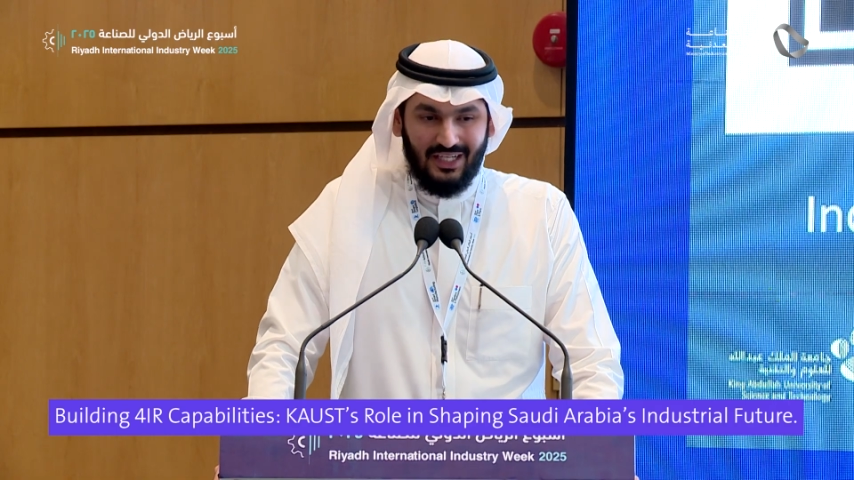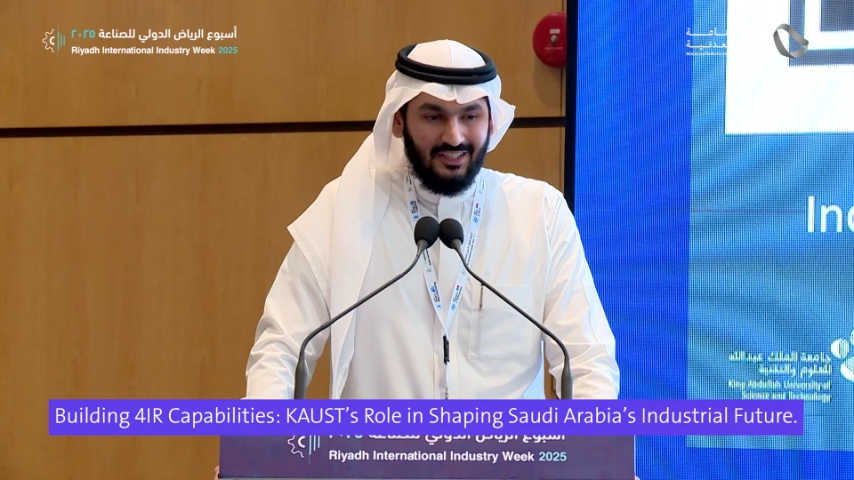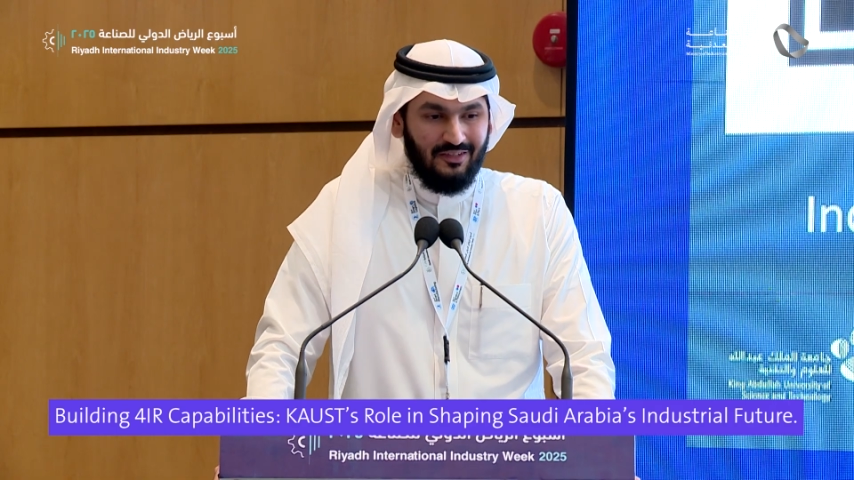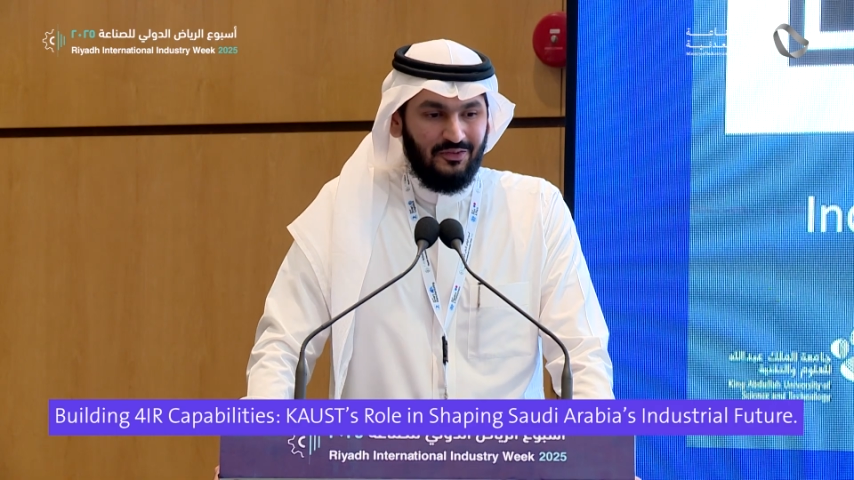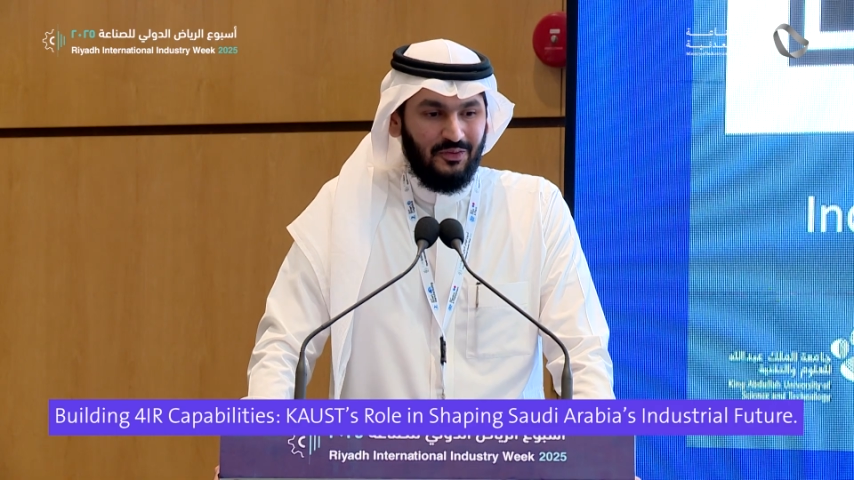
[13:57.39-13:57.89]

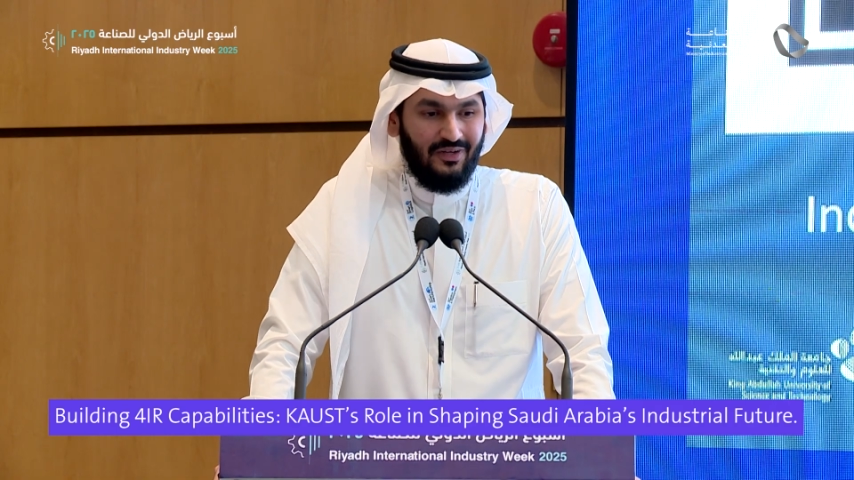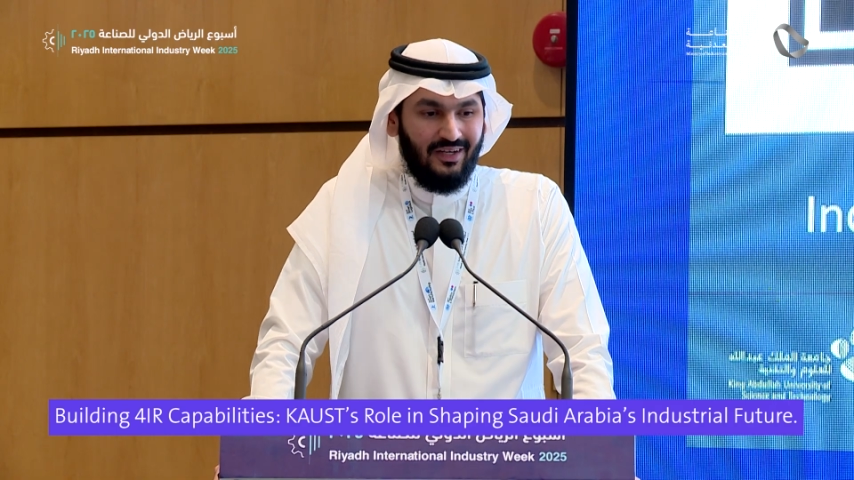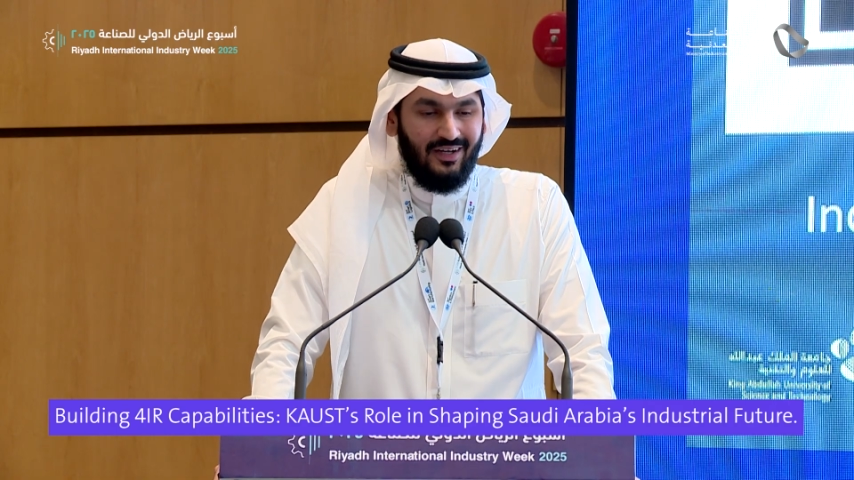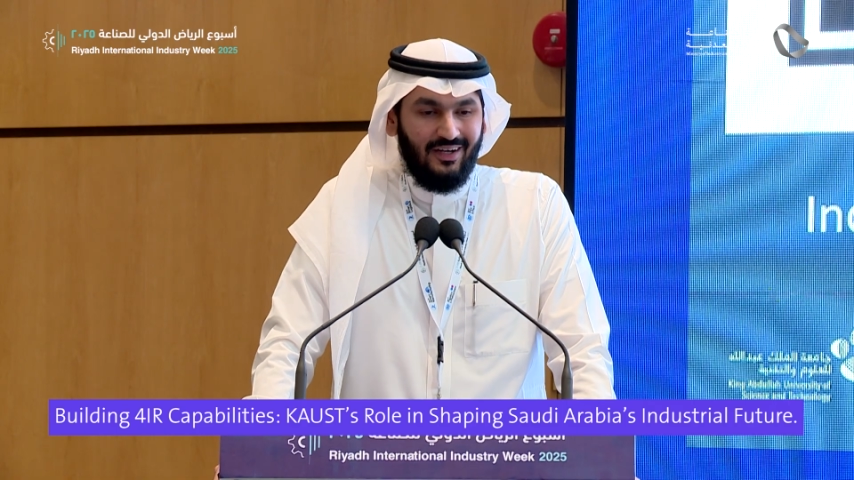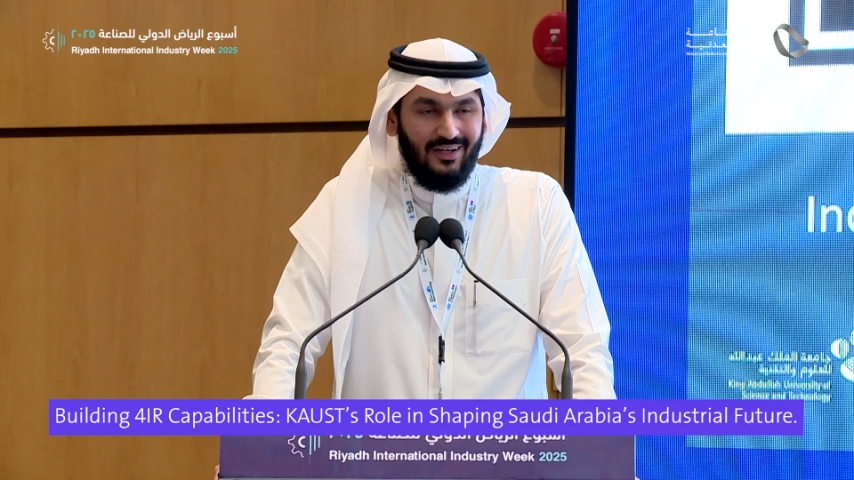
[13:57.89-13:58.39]
And if you're
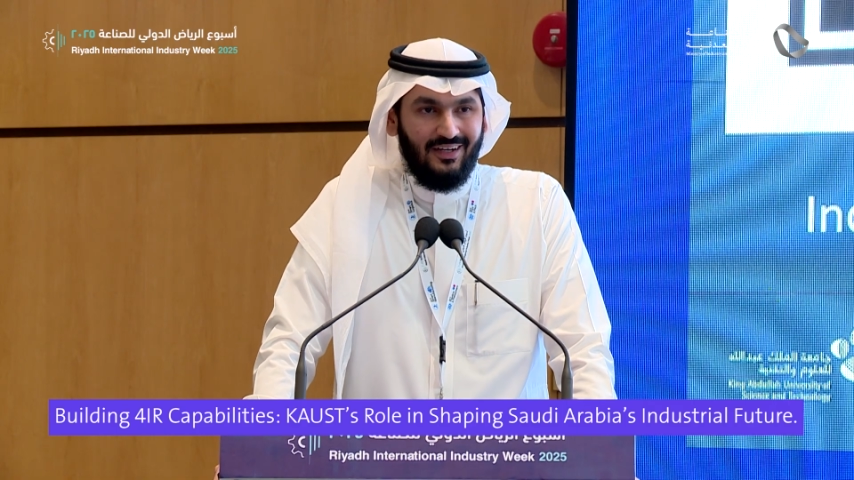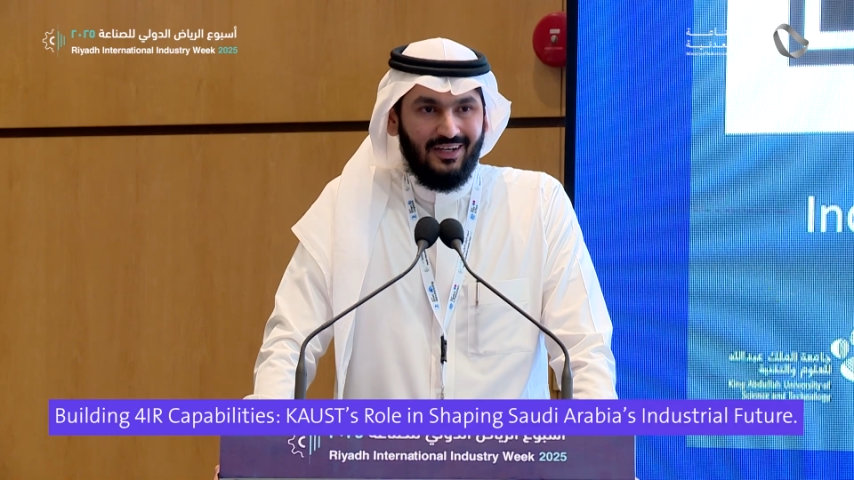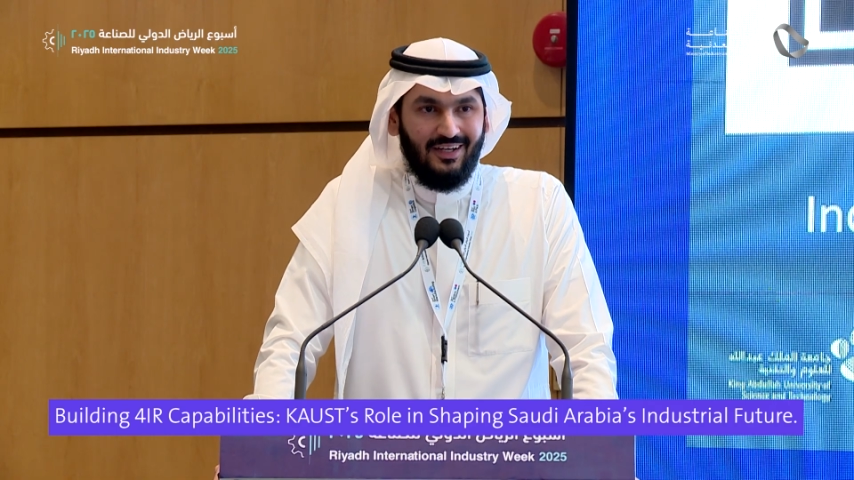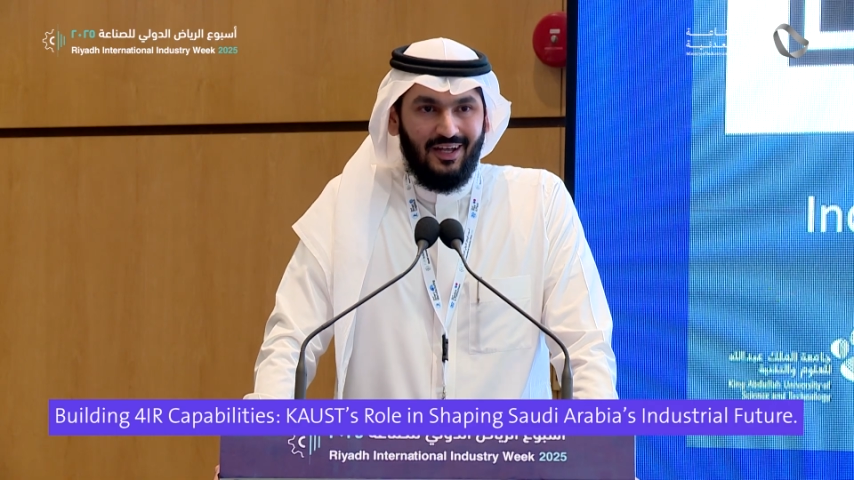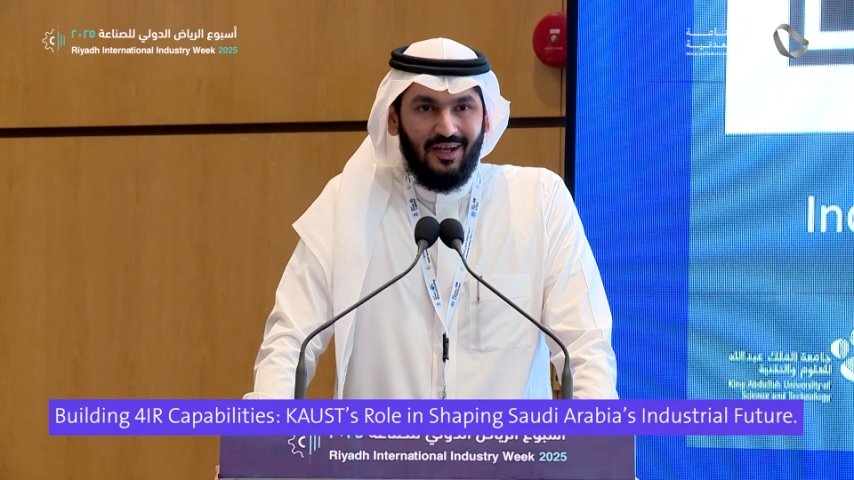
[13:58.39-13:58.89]

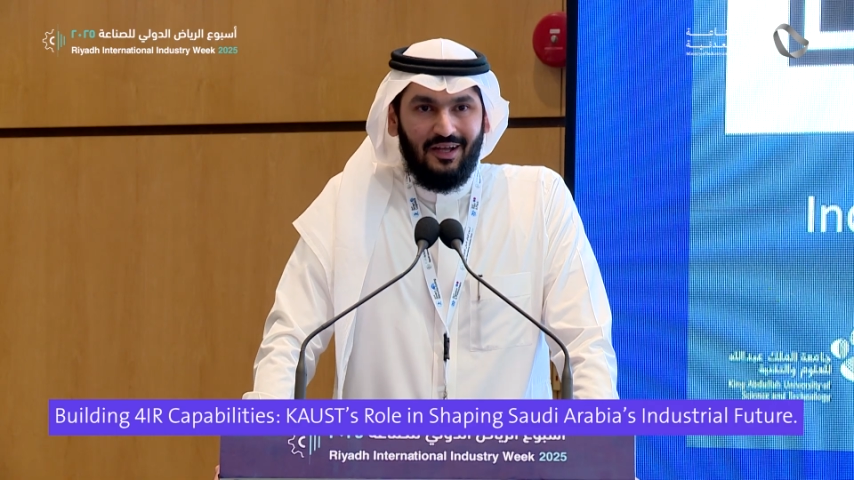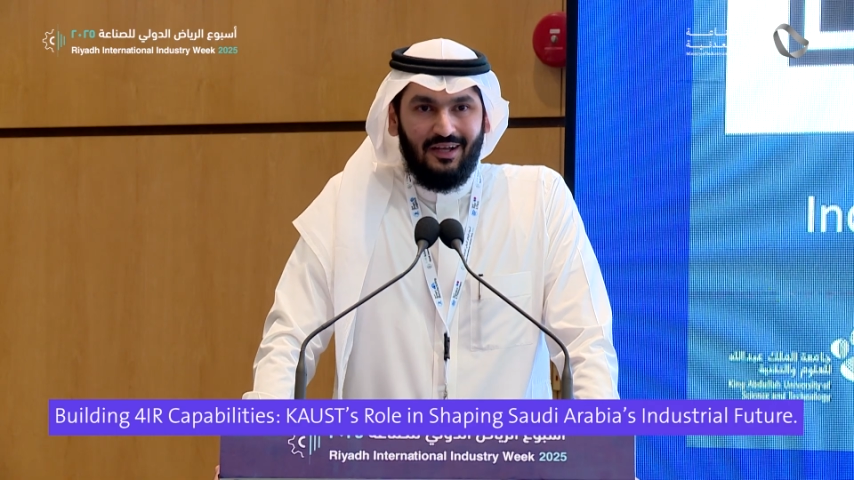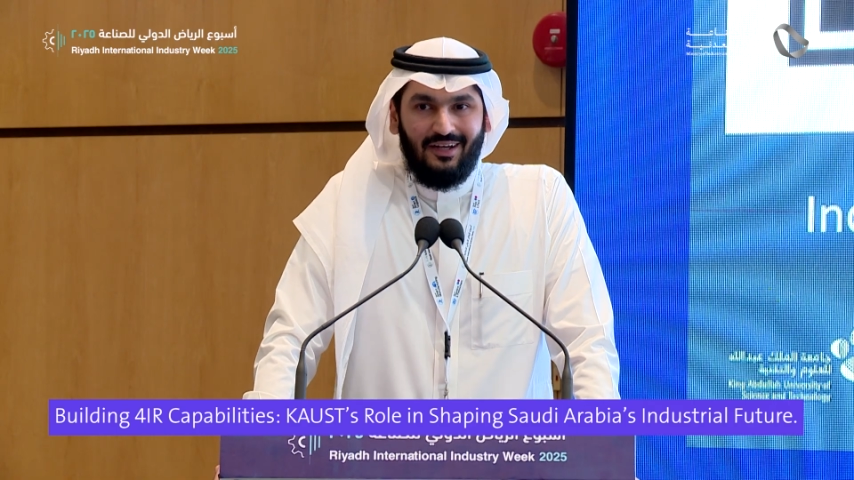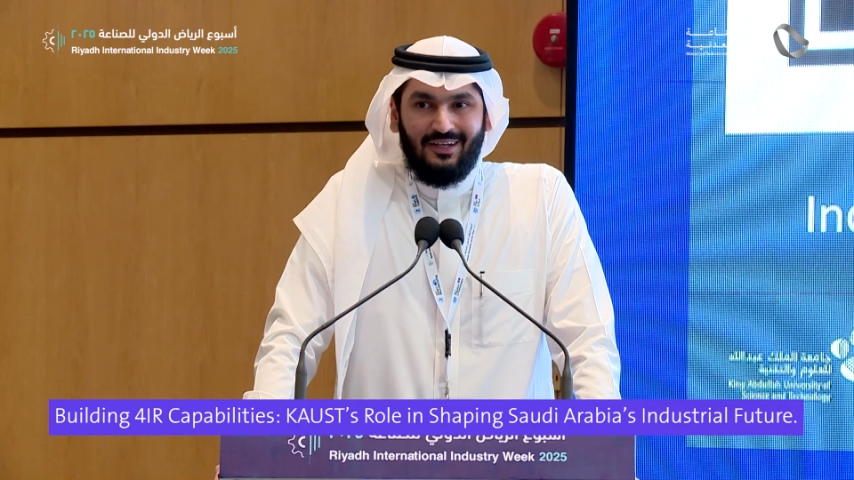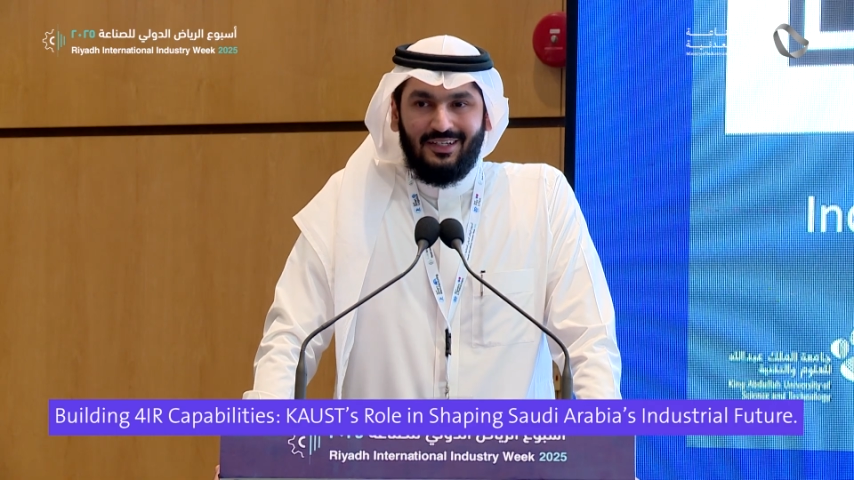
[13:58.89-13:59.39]

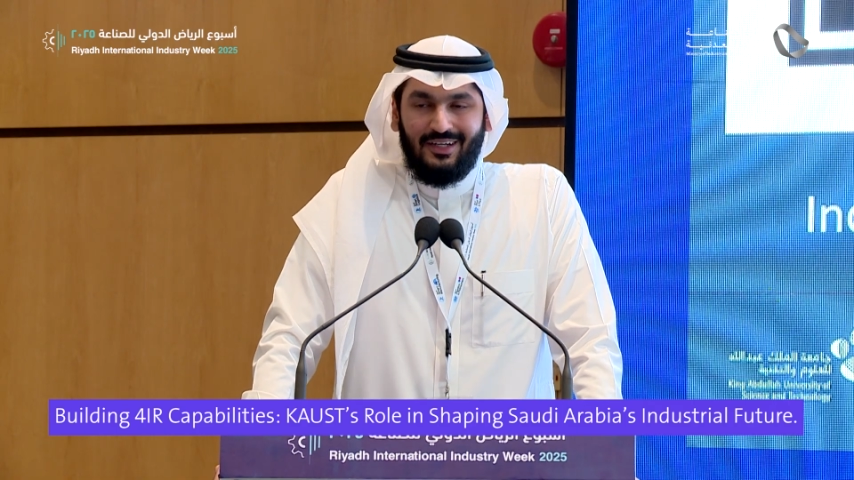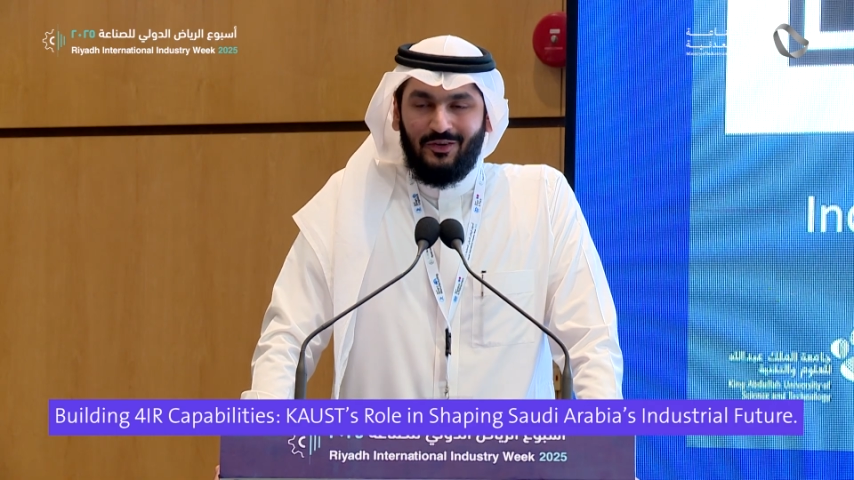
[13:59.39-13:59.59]
an